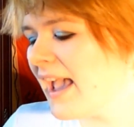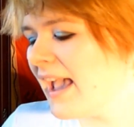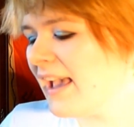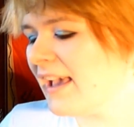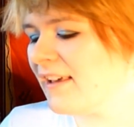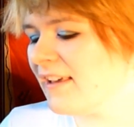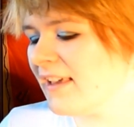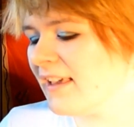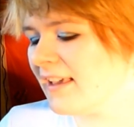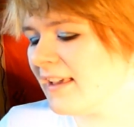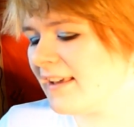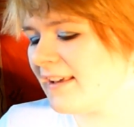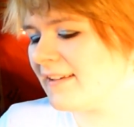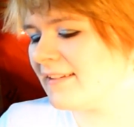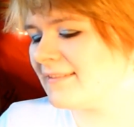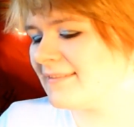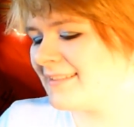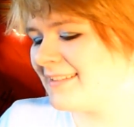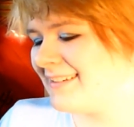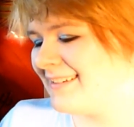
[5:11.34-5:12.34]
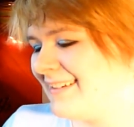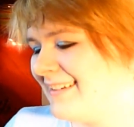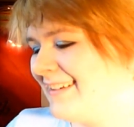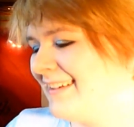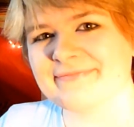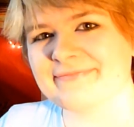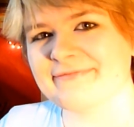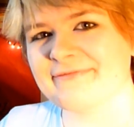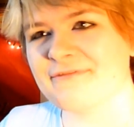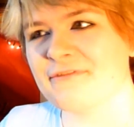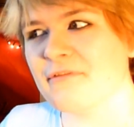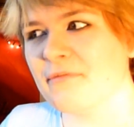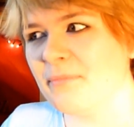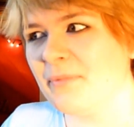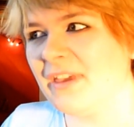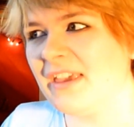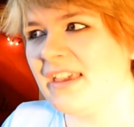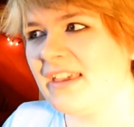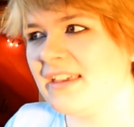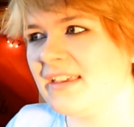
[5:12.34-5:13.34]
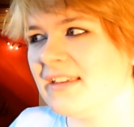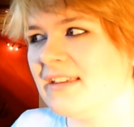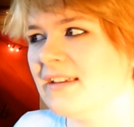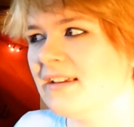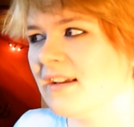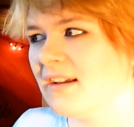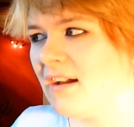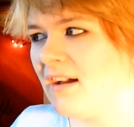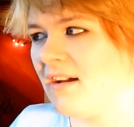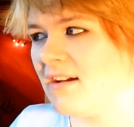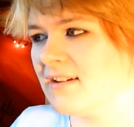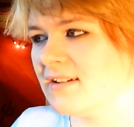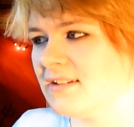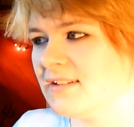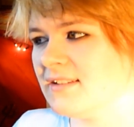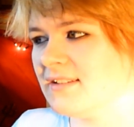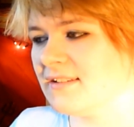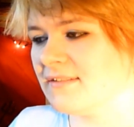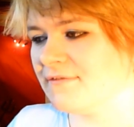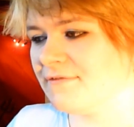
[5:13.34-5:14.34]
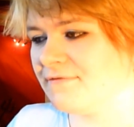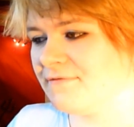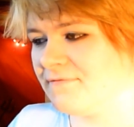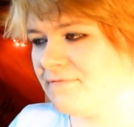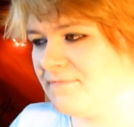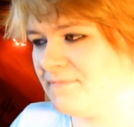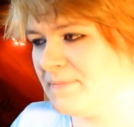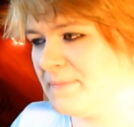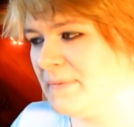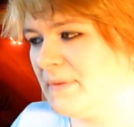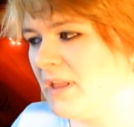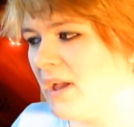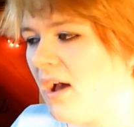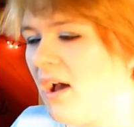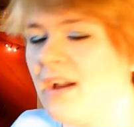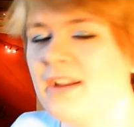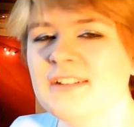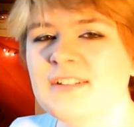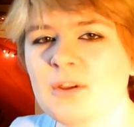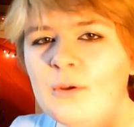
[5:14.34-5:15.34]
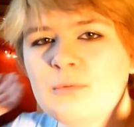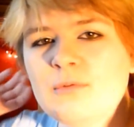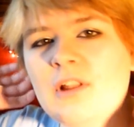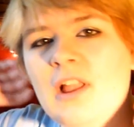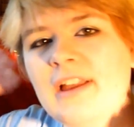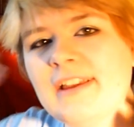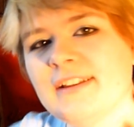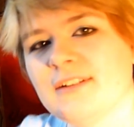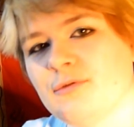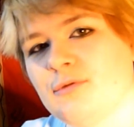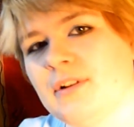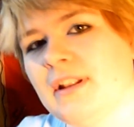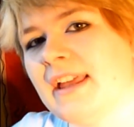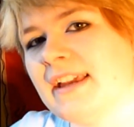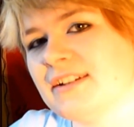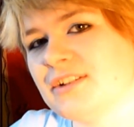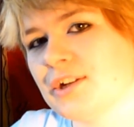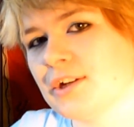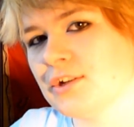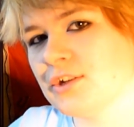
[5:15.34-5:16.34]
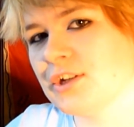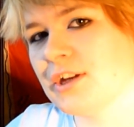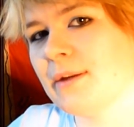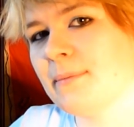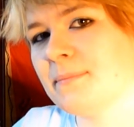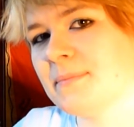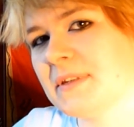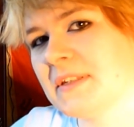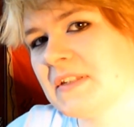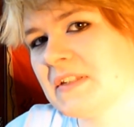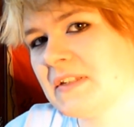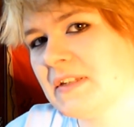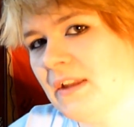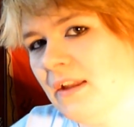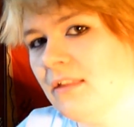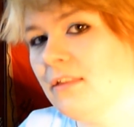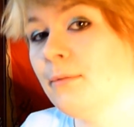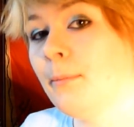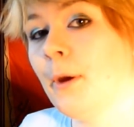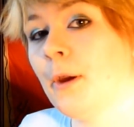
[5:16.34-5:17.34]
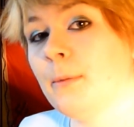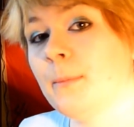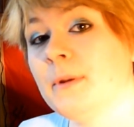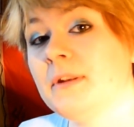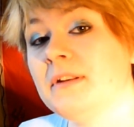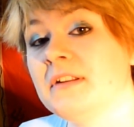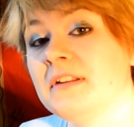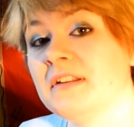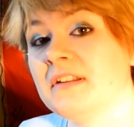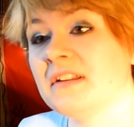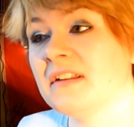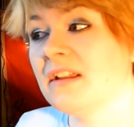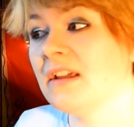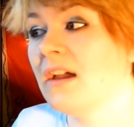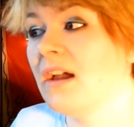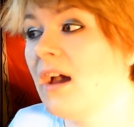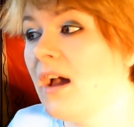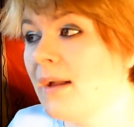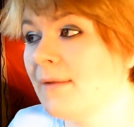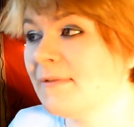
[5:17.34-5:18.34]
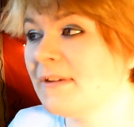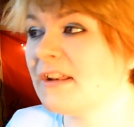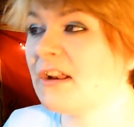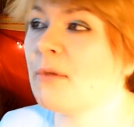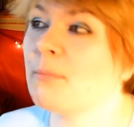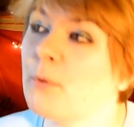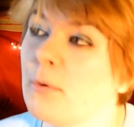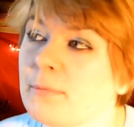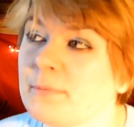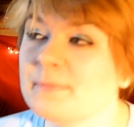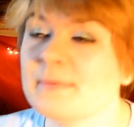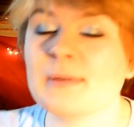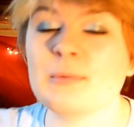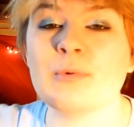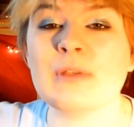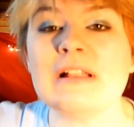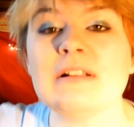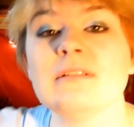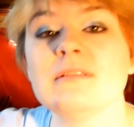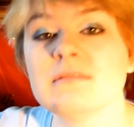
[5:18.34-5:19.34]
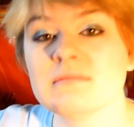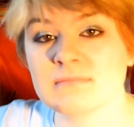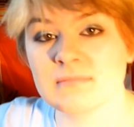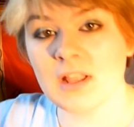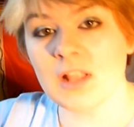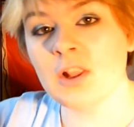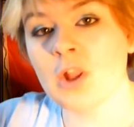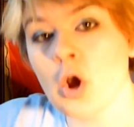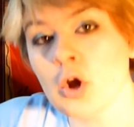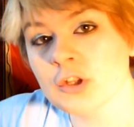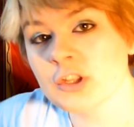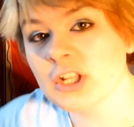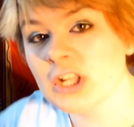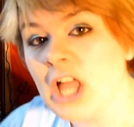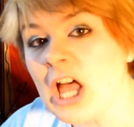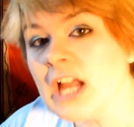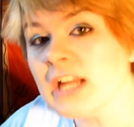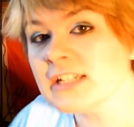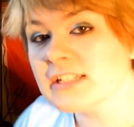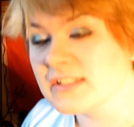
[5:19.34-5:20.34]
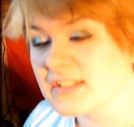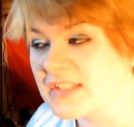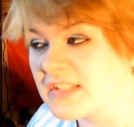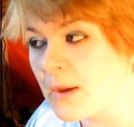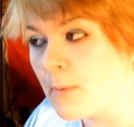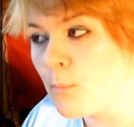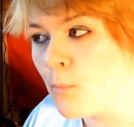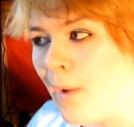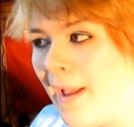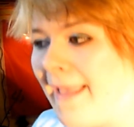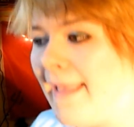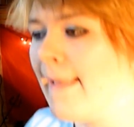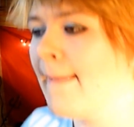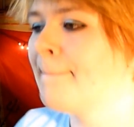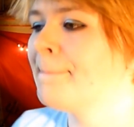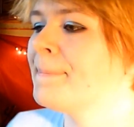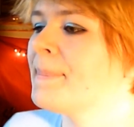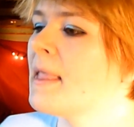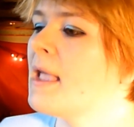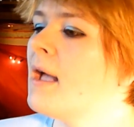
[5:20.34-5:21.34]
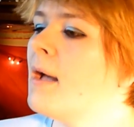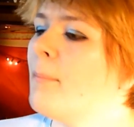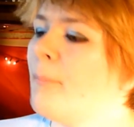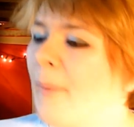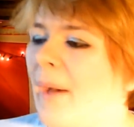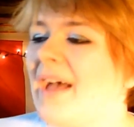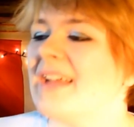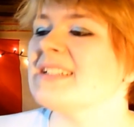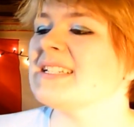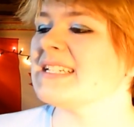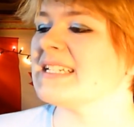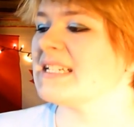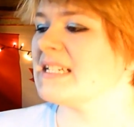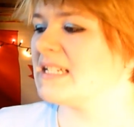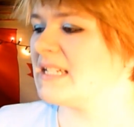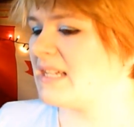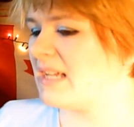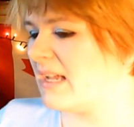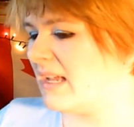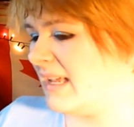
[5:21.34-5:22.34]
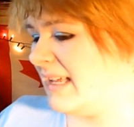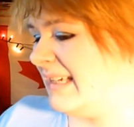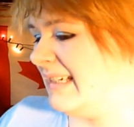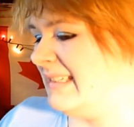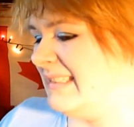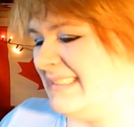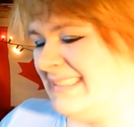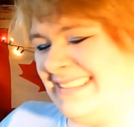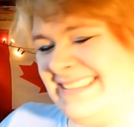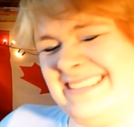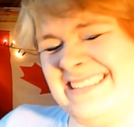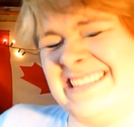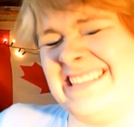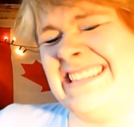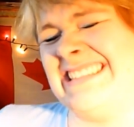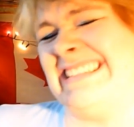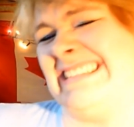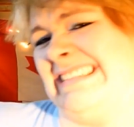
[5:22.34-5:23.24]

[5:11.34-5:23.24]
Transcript: eh, for me, I, I don't like relationships at the moment. I mean, I probably will along the line somewhere, but eh,